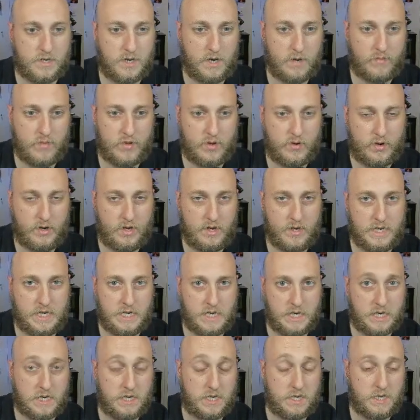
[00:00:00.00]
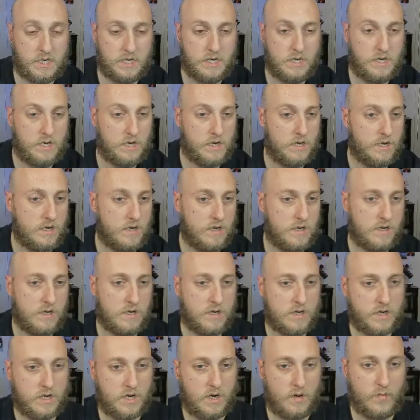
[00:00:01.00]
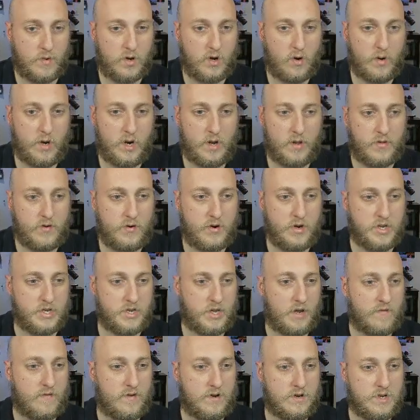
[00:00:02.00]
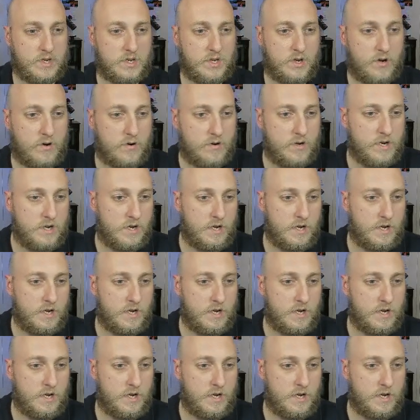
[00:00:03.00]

I'm 36, going on 37, so...